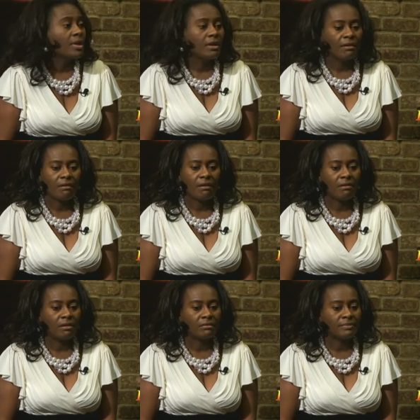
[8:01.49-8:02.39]
Mm-hmm.
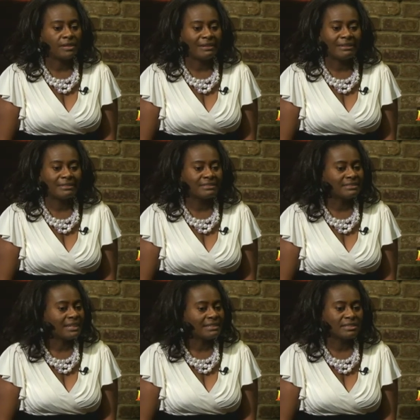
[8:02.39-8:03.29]
Um, Atlanta
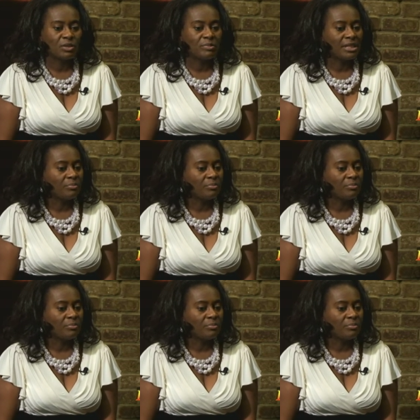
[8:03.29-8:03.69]
just got so many